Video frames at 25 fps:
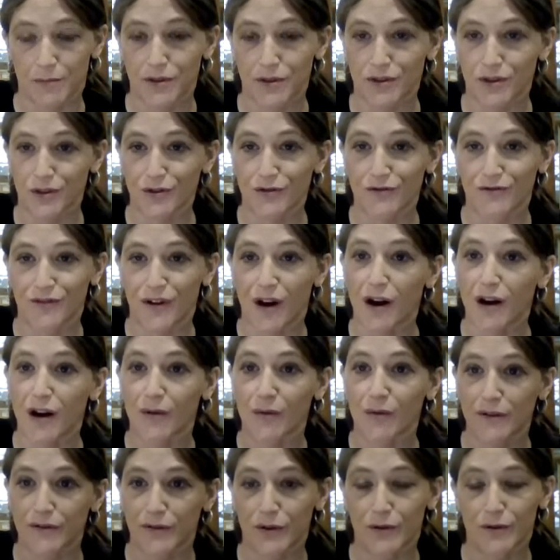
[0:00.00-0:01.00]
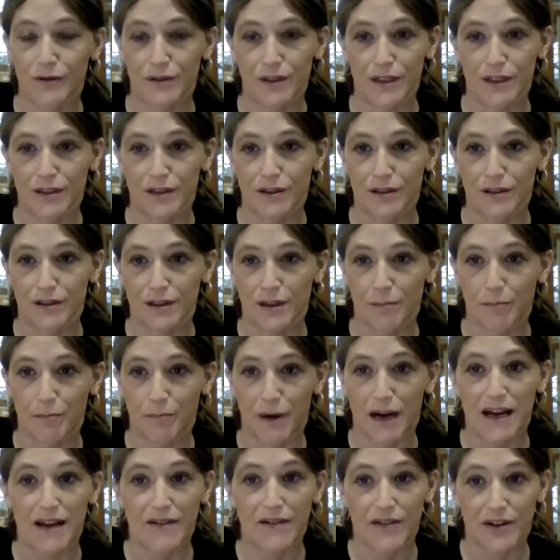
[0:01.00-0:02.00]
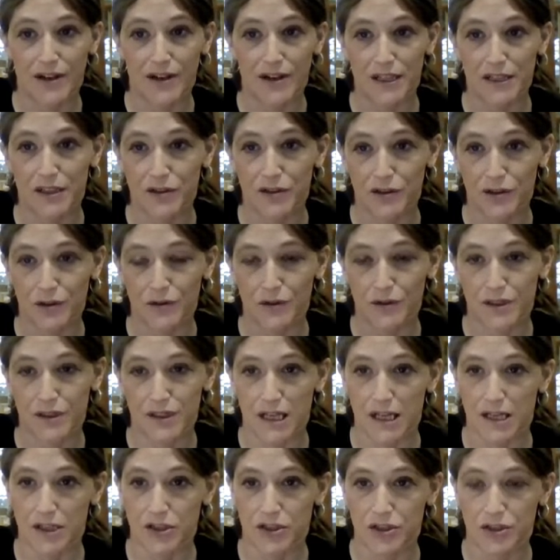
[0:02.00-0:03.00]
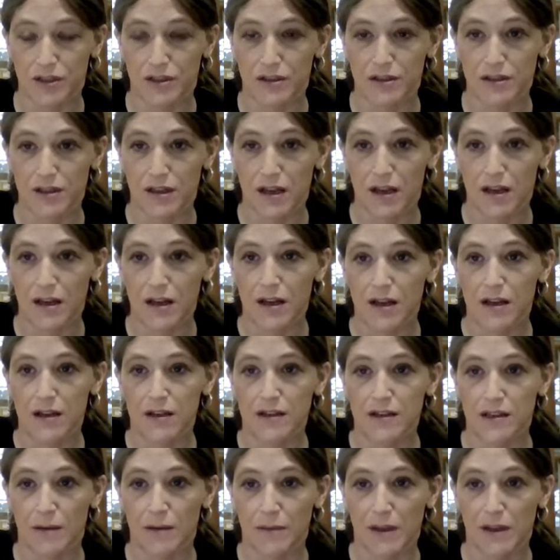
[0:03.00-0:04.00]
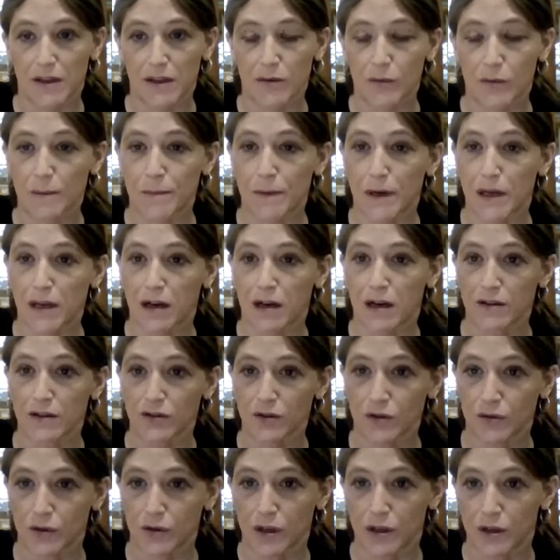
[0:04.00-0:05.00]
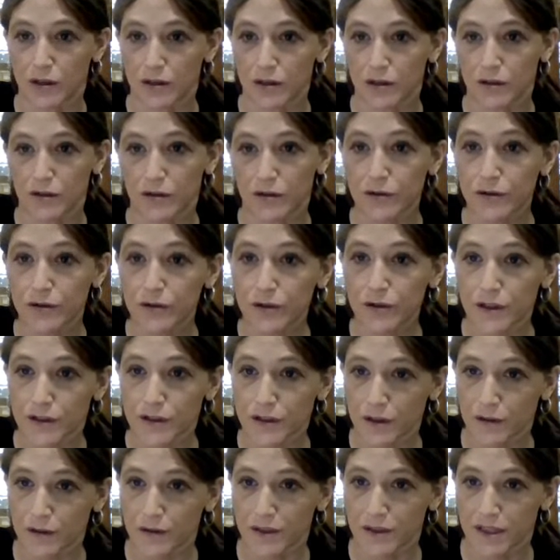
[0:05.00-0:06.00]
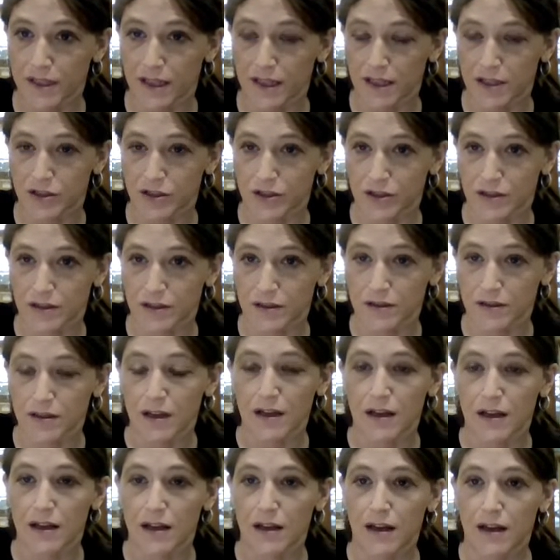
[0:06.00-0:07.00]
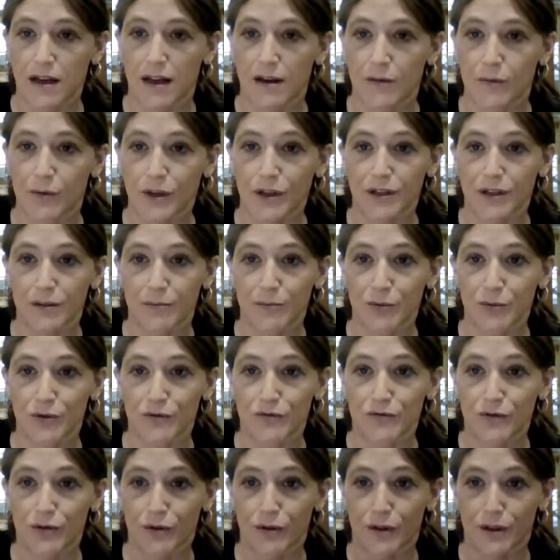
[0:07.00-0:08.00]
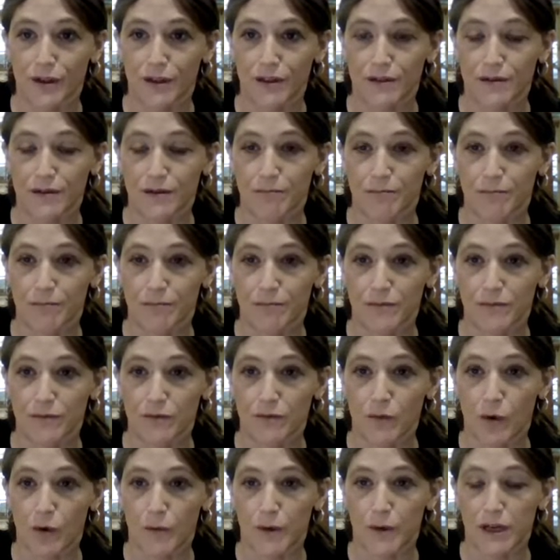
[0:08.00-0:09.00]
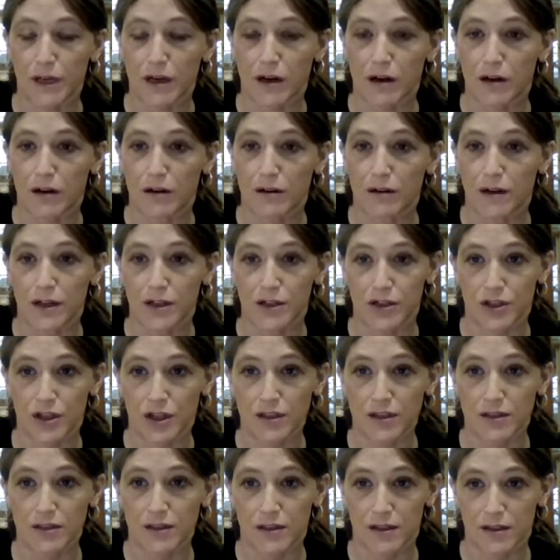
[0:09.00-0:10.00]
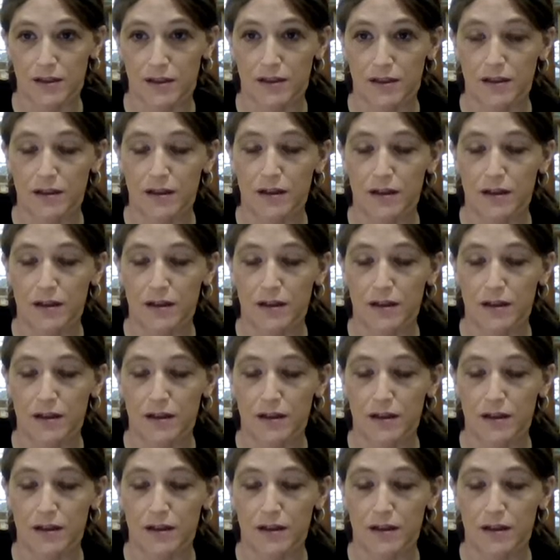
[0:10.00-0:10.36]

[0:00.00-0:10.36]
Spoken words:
So far, we've only looked at bivariate associations, something that we might also call crude associations, and we're going to move towards what we call adjusted